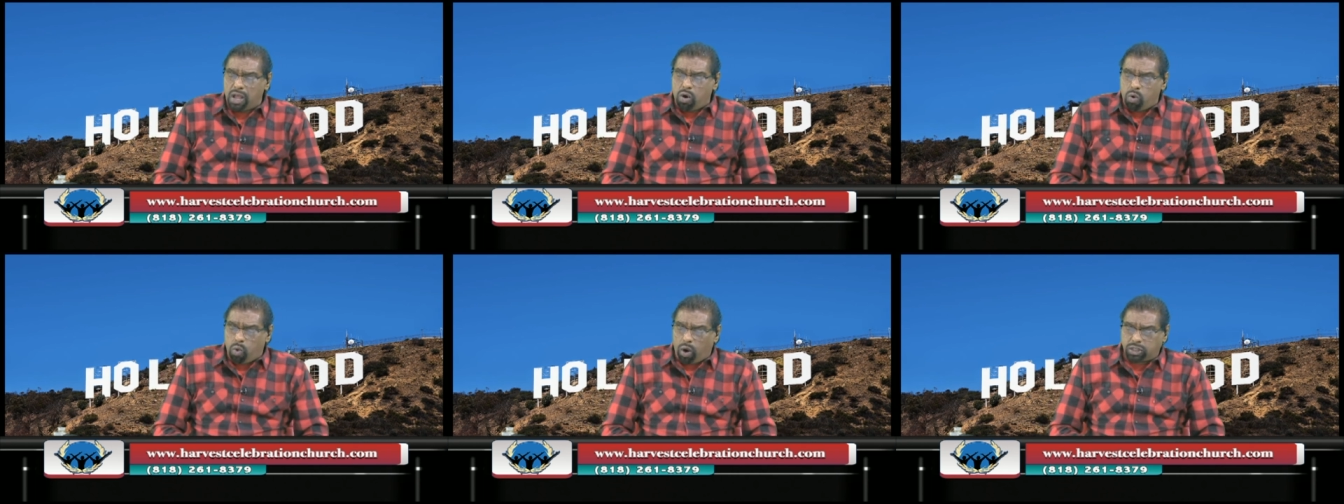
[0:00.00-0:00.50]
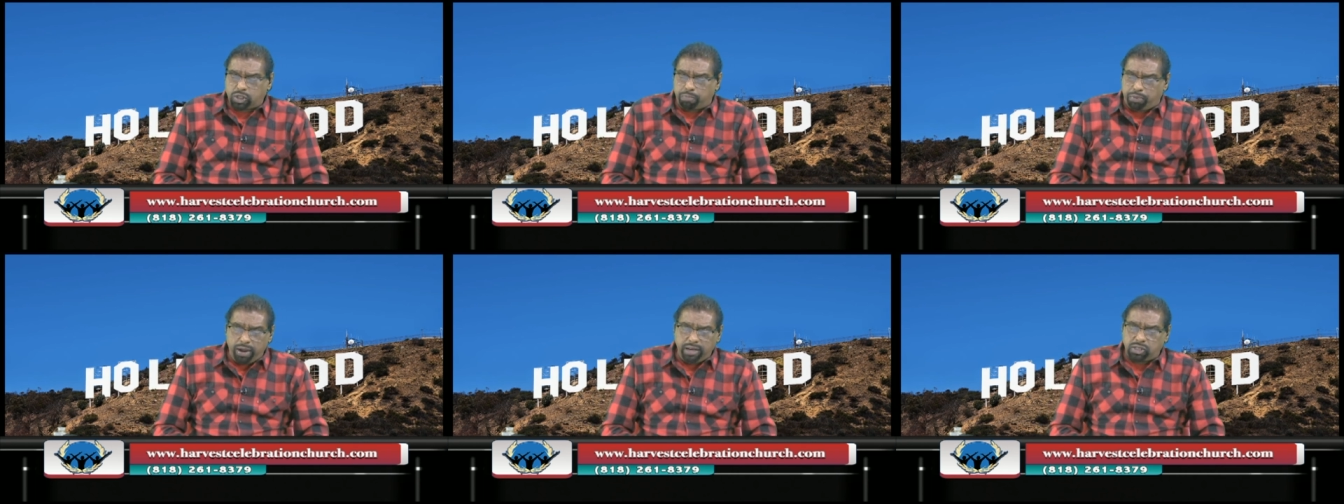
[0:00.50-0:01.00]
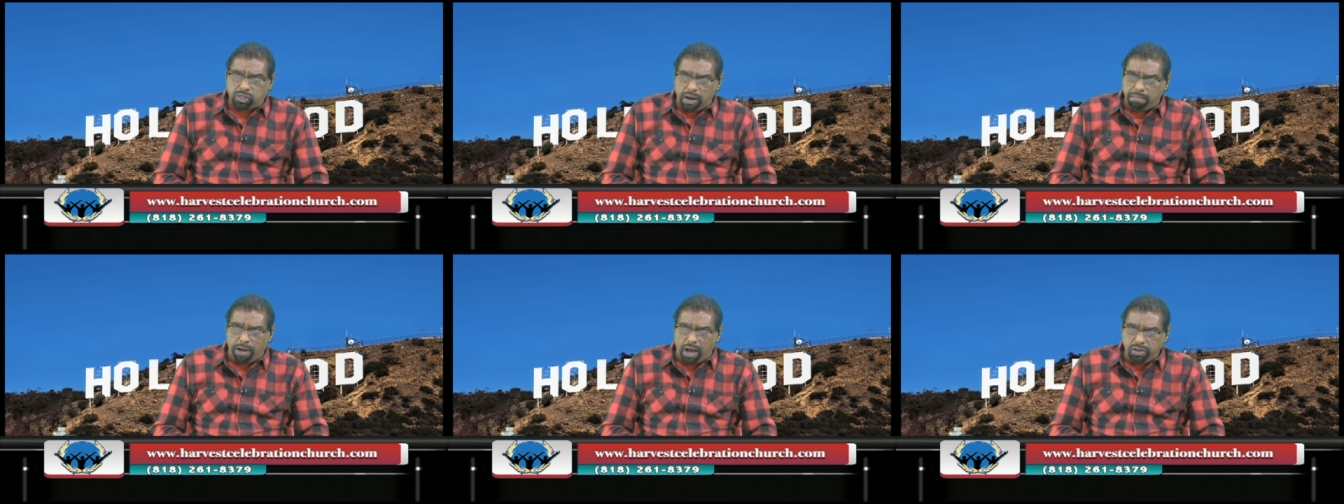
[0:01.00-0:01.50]
who was preached
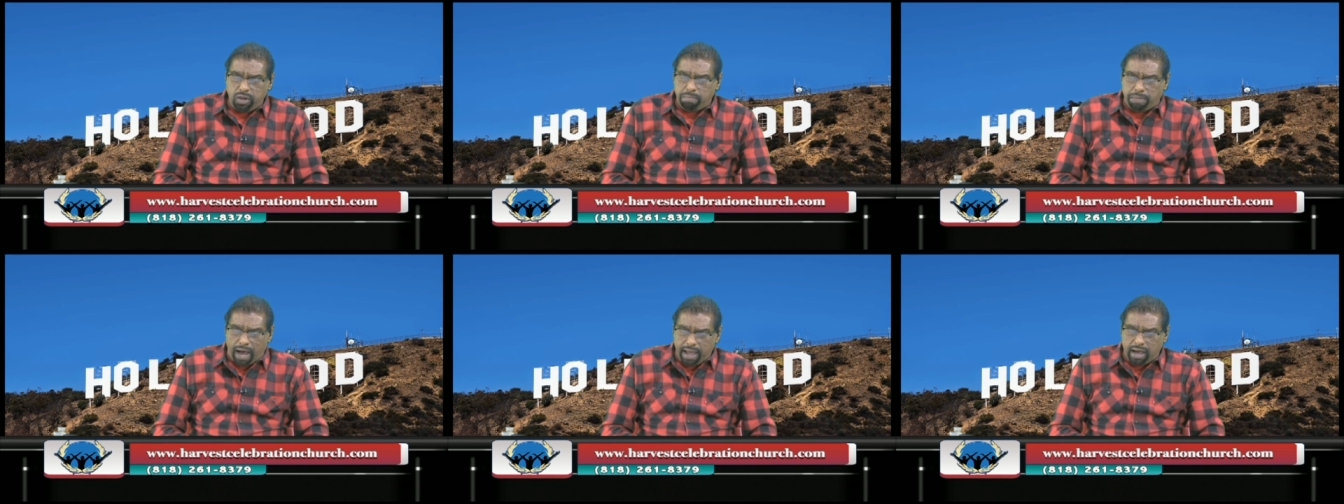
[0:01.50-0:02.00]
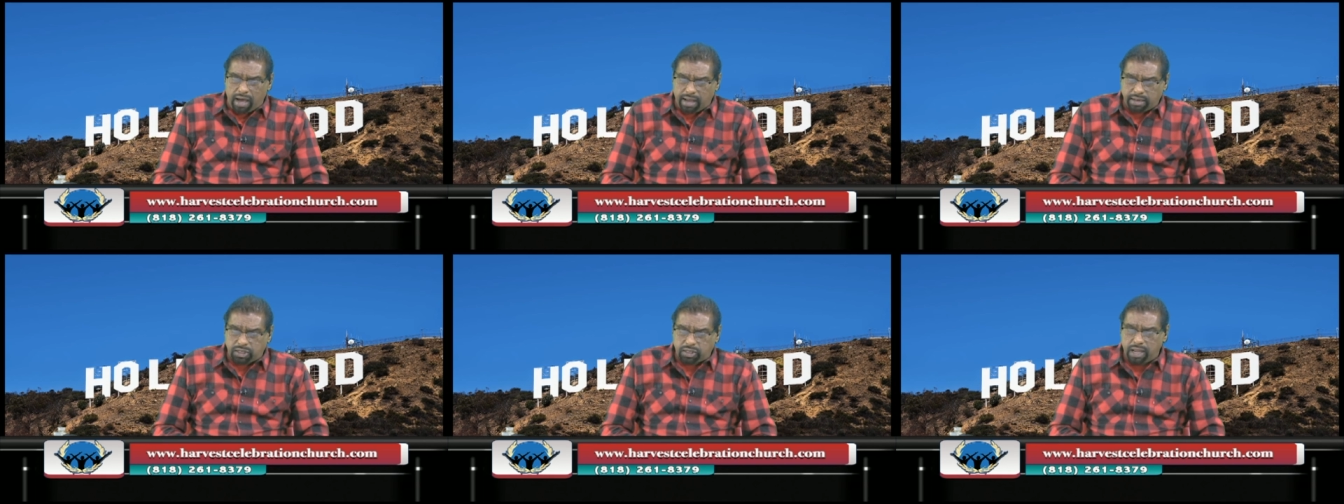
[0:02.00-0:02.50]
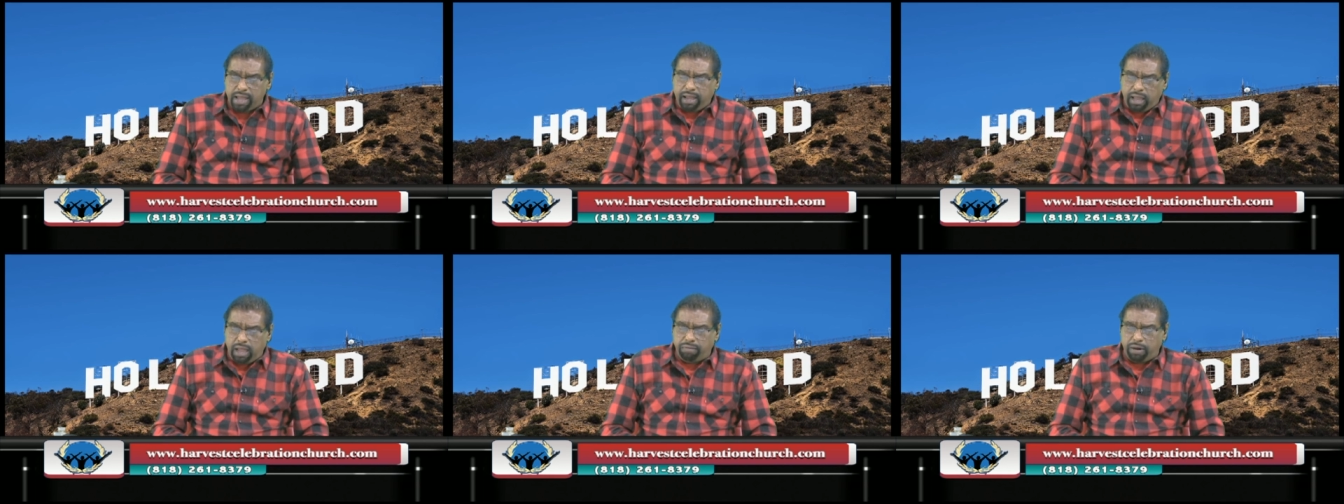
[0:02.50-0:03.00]
among you by us,
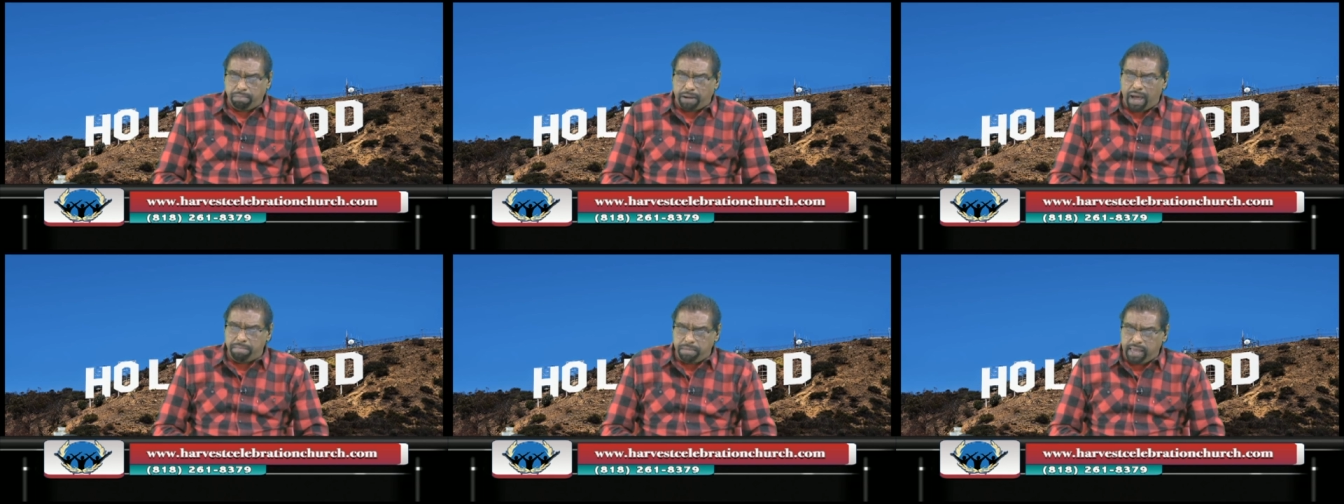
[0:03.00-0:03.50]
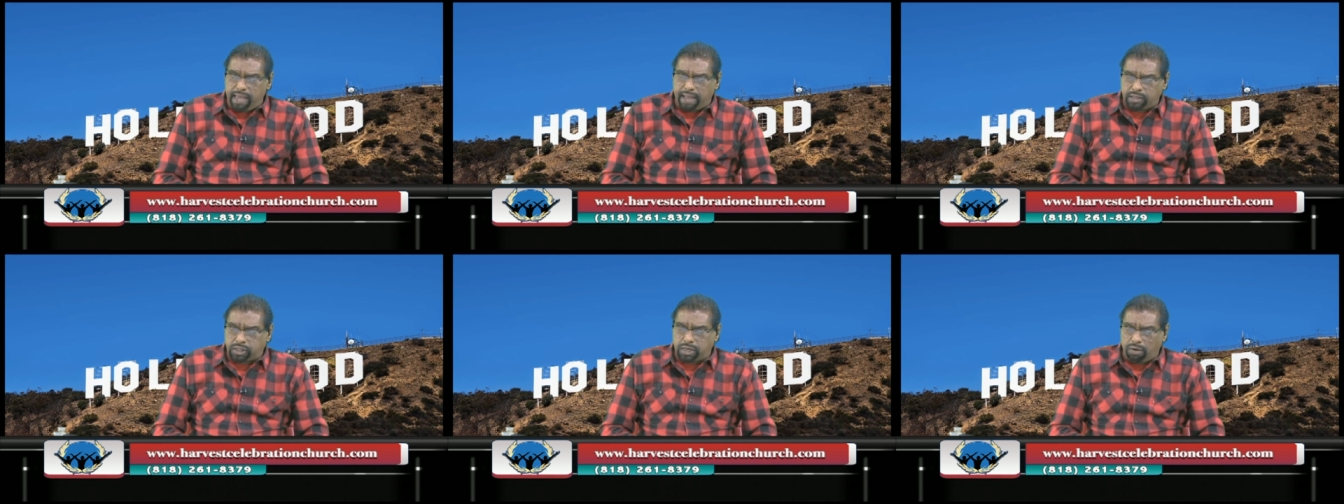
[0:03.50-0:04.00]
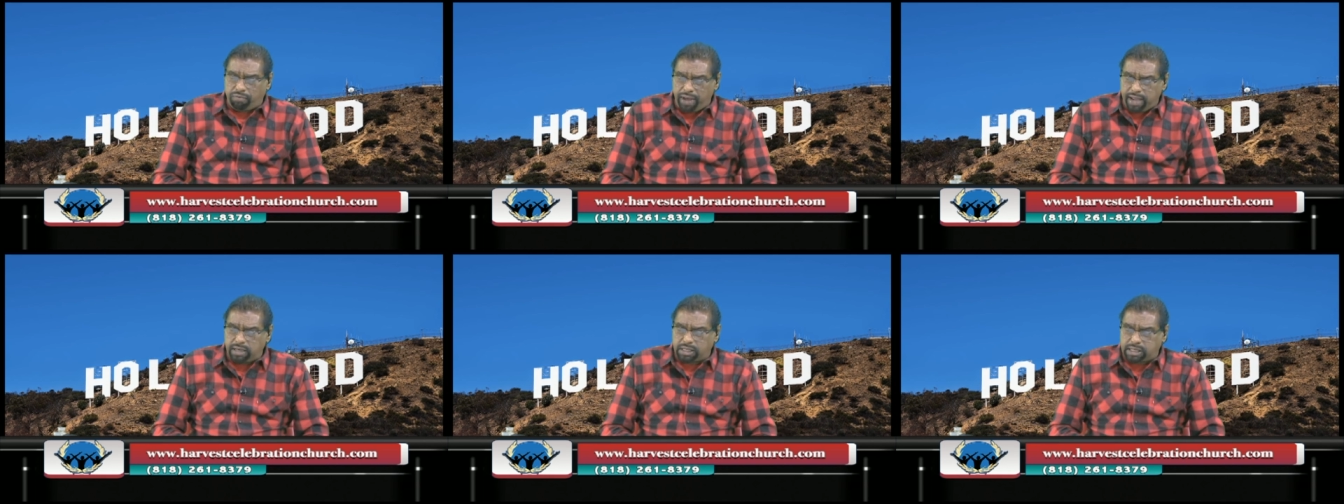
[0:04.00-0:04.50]
even by me and
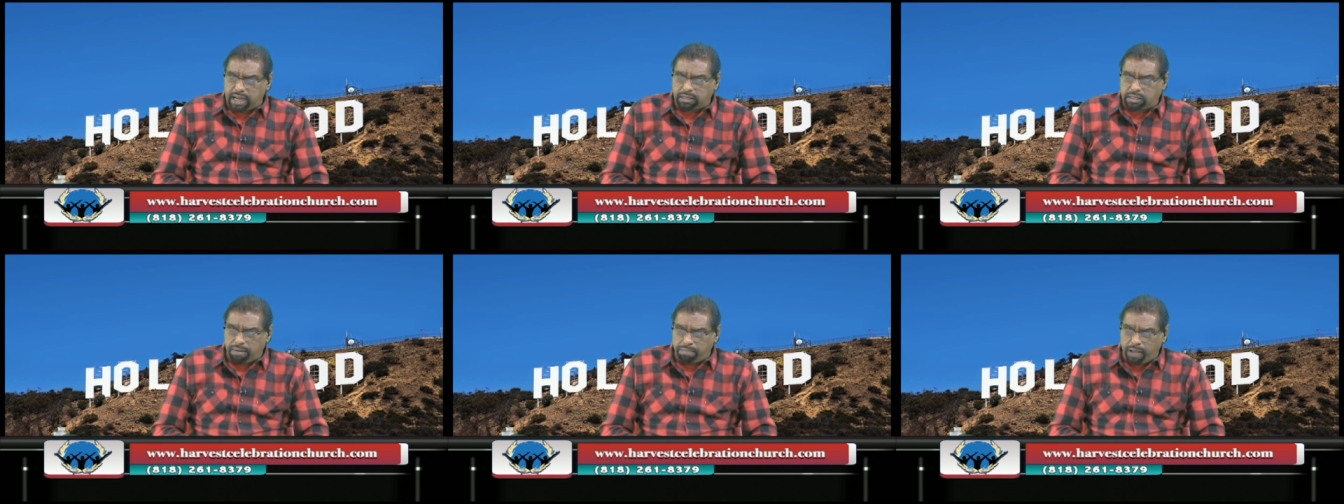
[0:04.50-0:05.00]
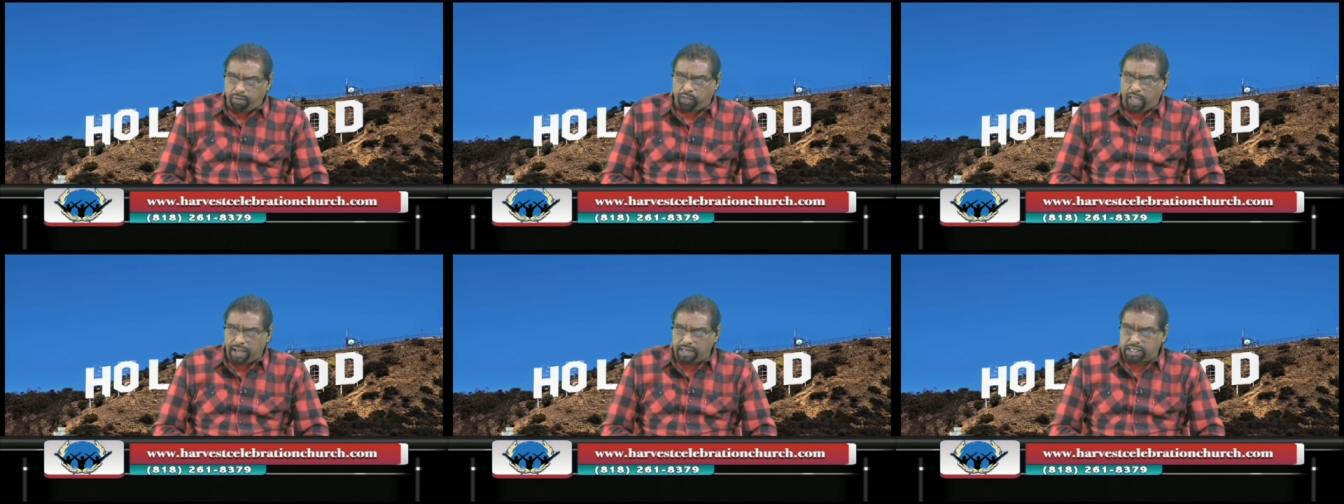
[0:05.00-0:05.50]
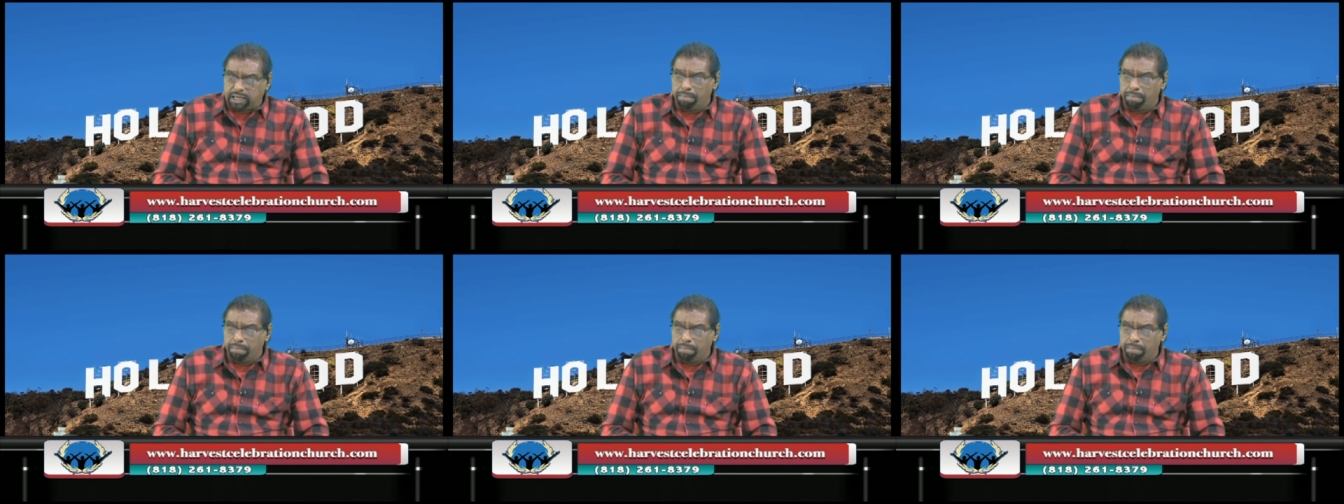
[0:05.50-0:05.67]
Silvanus and Timotheus,